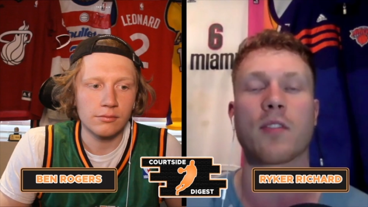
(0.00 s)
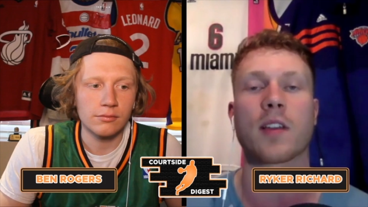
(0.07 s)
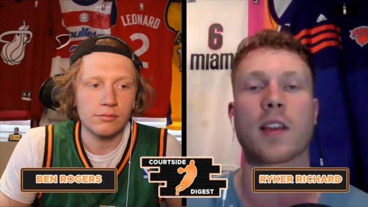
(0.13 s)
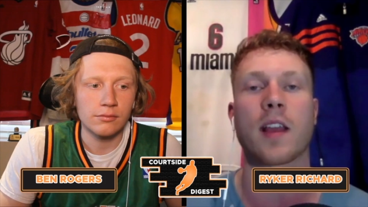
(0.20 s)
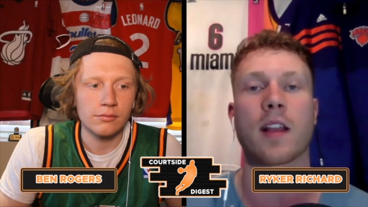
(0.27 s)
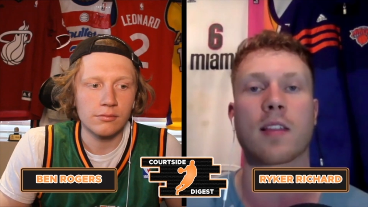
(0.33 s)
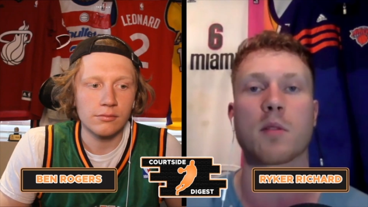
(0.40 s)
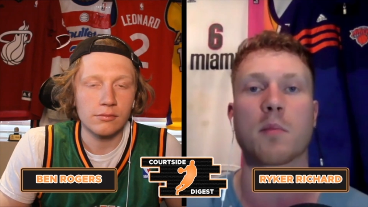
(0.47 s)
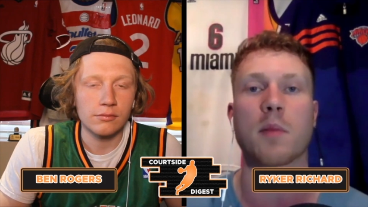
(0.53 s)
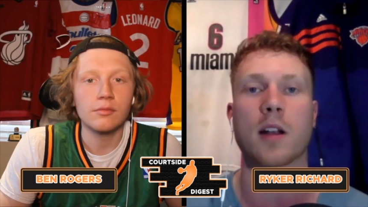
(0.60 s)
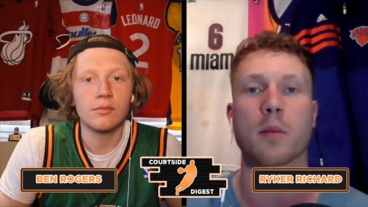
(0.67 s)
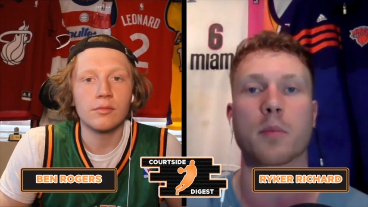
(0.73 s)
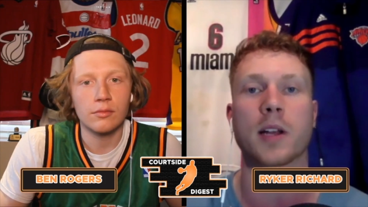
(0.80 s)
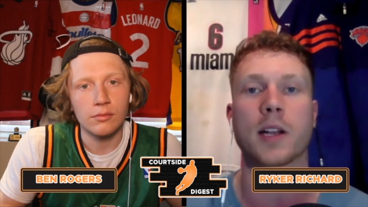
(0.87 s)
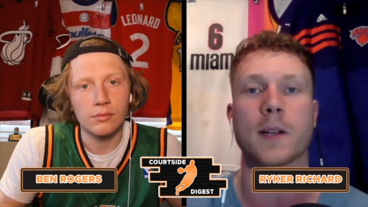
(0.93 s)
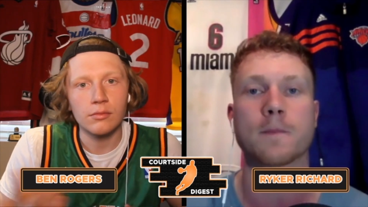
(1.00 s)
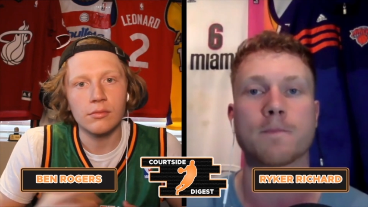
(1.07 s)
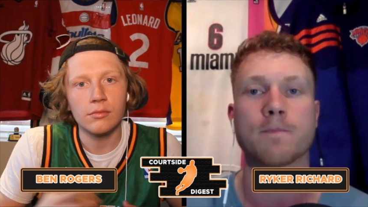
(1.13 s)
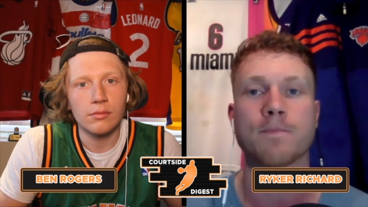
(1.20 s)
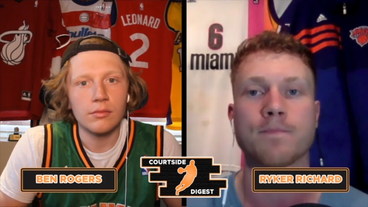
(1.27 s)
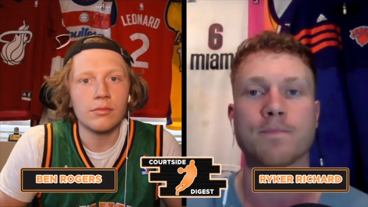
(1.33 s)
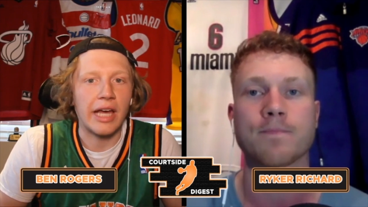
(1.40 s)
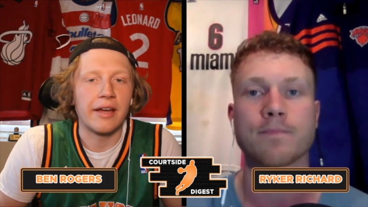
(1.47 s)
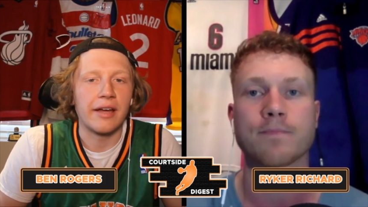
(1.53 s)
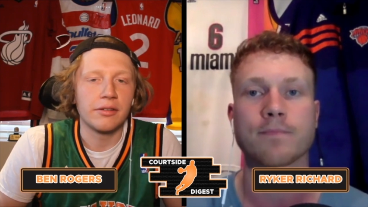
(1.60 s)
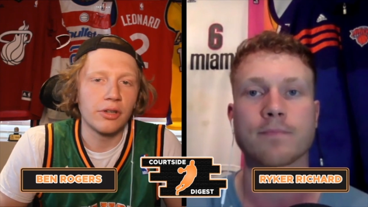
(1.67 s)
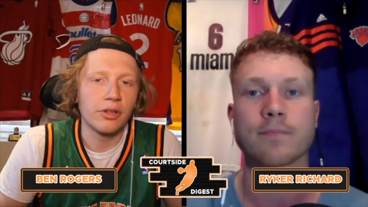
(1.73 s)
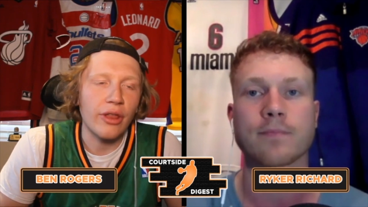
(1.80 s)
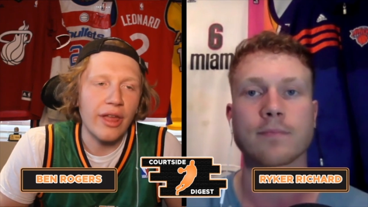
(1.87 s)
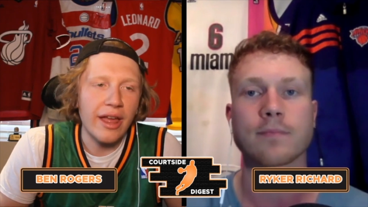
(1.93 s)
Speaker 1: if it gets them a better player.
Speaker 2: Yeah,
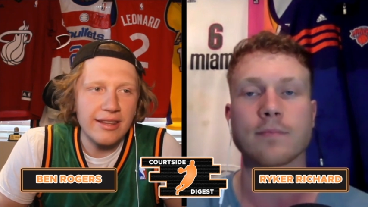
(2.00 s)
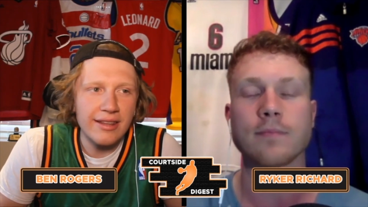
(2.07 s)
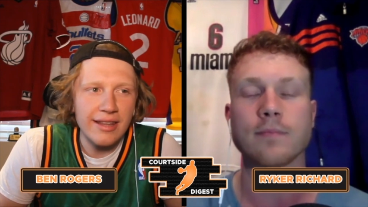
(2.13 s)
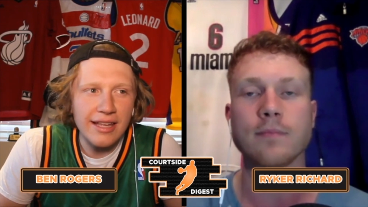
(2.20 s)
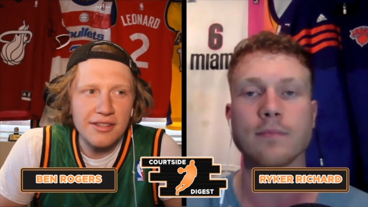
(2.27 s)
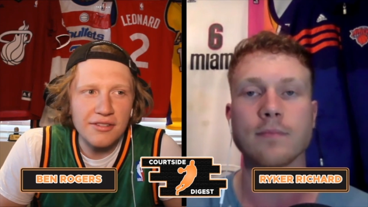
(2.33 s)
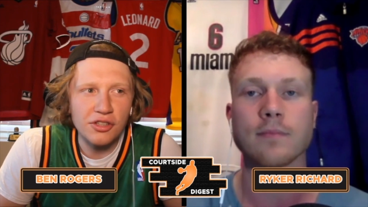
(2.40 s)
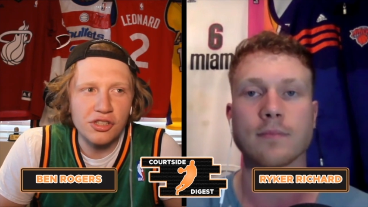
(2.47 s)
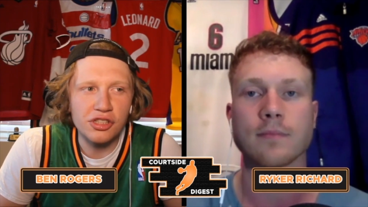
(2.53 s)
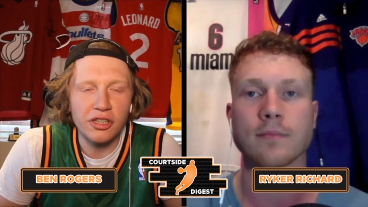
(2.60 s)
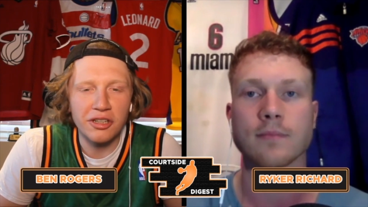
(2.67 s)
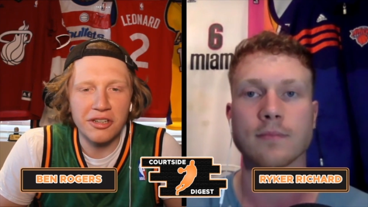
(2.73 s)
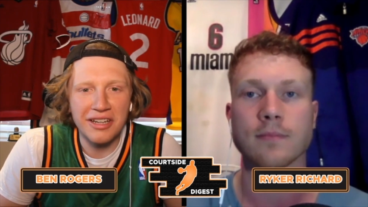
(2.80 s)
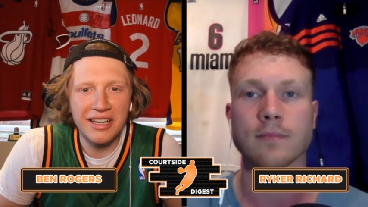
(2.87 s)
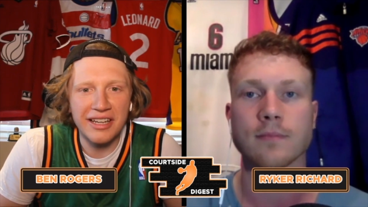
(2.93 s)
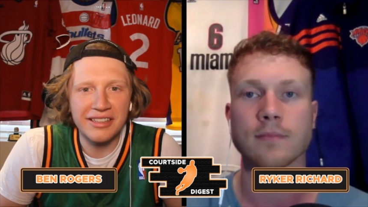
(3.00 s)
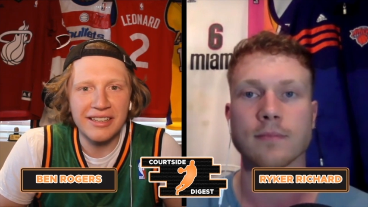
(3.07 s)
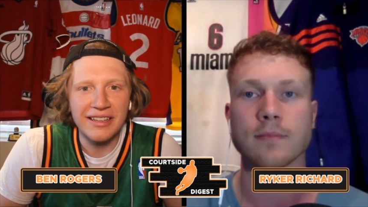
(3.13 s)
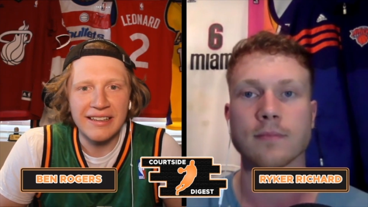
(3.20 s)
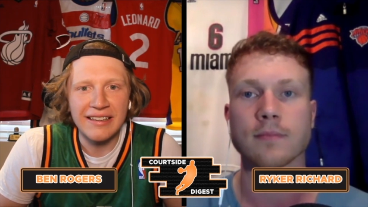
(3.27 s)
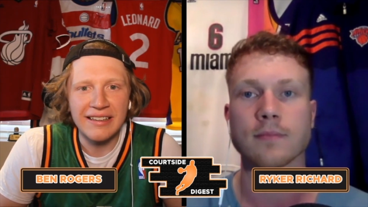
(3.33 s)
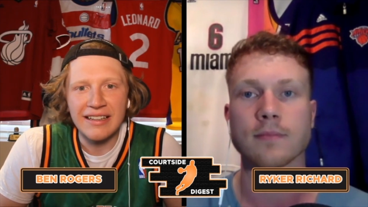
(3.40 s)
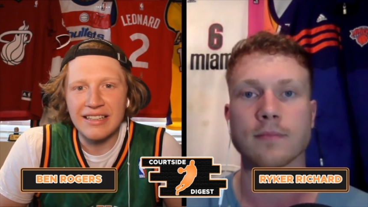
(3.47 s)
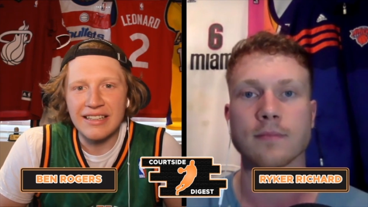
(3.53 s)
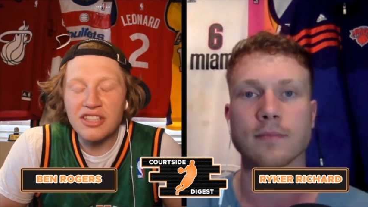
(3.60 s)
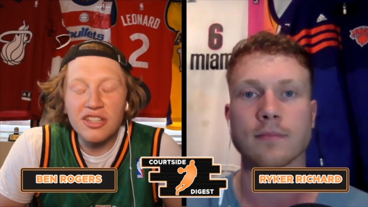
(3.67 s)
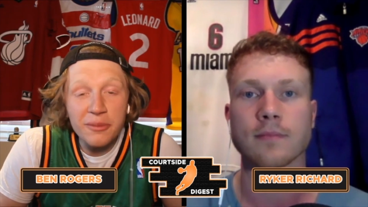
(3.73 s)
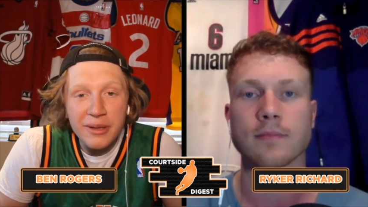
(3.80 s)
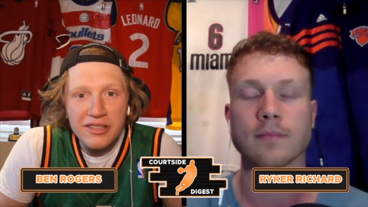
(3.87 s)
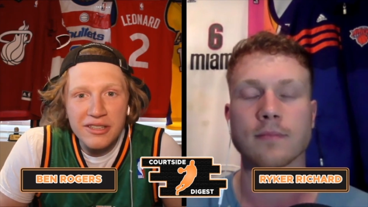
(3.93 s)
no, that that's for sure. And it's
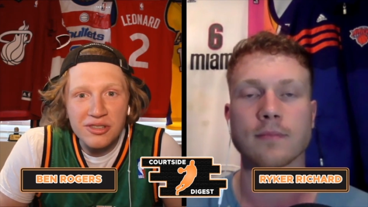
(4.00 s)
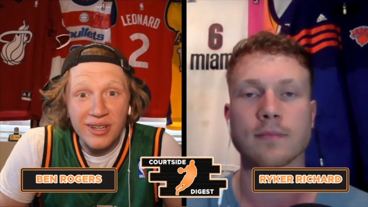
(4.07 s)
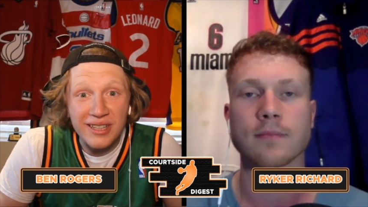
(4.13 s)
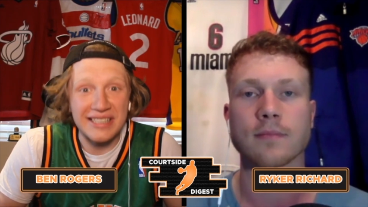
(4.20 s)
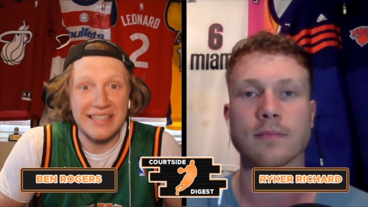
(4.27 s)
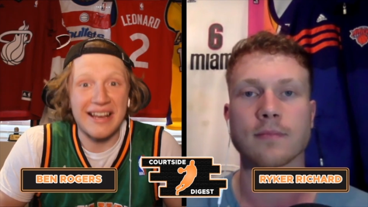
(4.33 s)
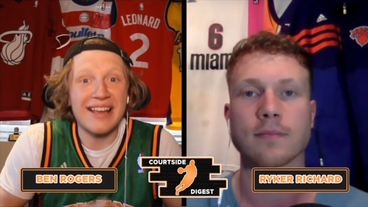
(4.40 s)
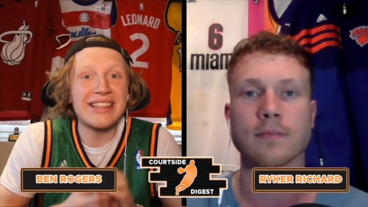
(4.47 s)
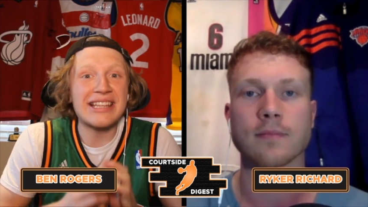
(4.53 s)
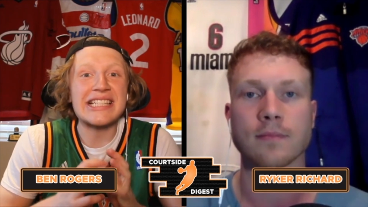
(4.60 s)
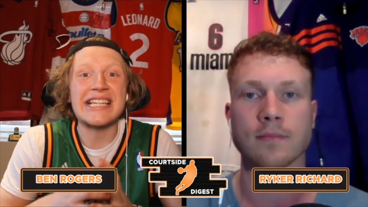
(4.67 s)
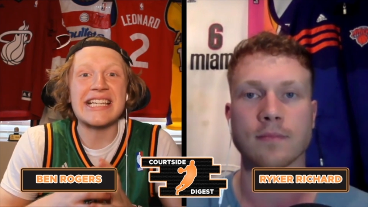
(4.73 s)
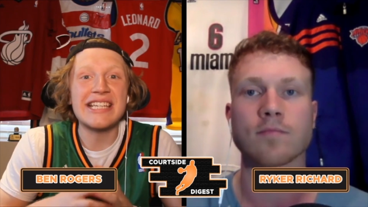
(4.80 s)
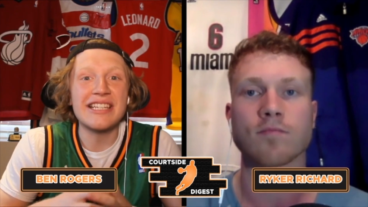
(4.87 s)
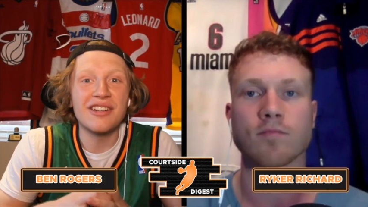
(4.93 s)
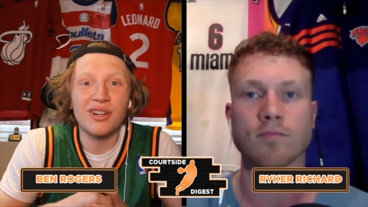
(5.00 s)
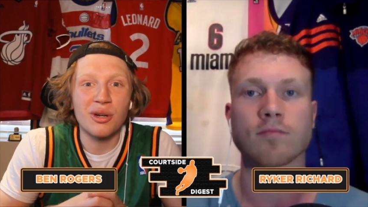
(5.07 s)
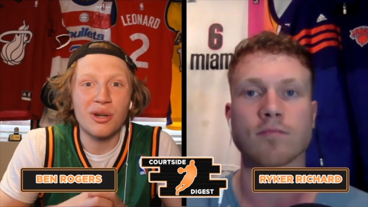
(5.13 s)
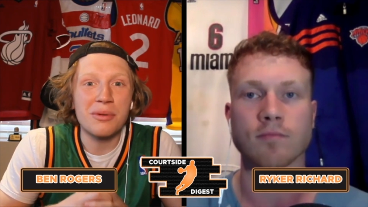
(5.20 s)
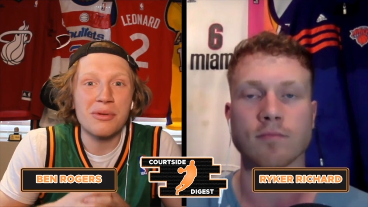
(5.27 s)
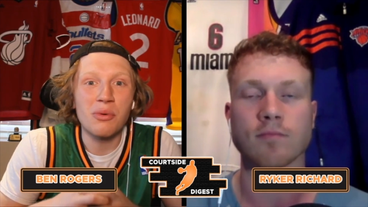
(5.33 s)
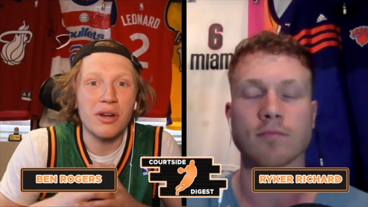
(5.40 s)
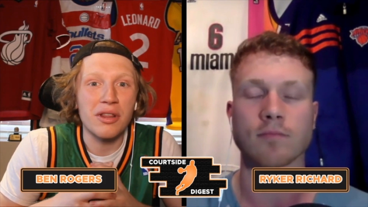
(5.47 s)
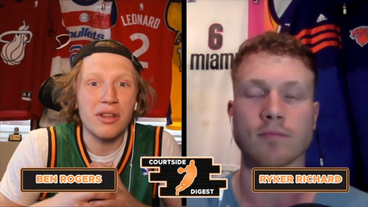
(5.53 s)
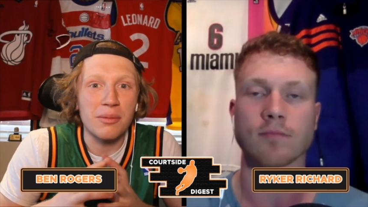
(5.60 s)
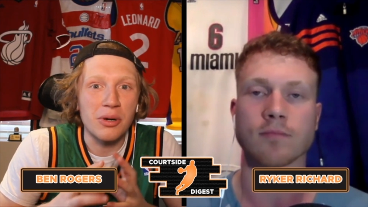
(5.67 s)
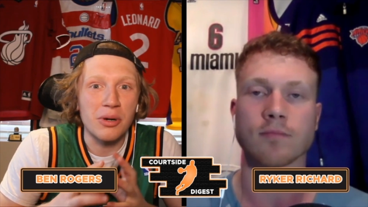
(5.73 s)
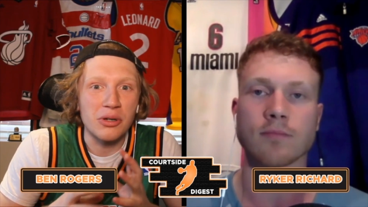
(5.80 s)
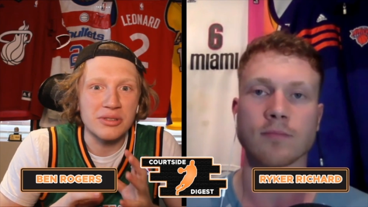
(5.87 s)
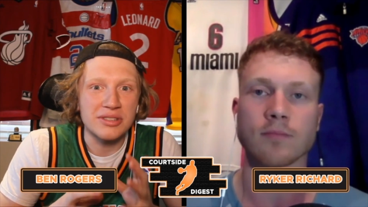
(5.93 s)
gonna be interesting. I think the Heat are gonna be one of the
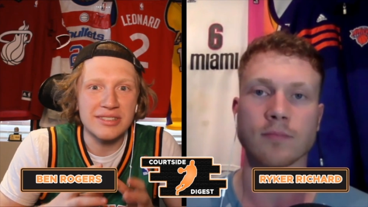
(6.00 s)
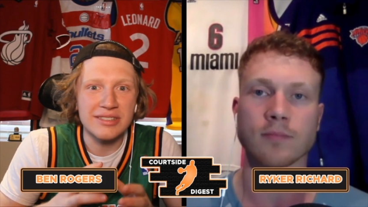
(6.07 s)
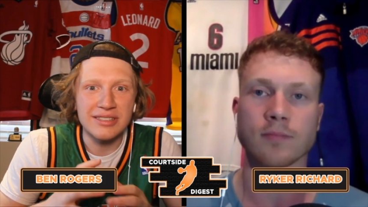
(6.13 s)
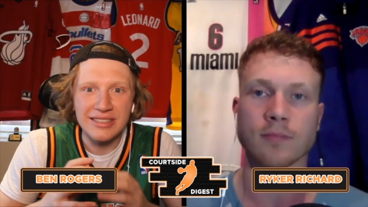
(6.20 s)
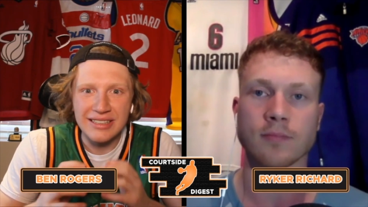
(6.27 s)
most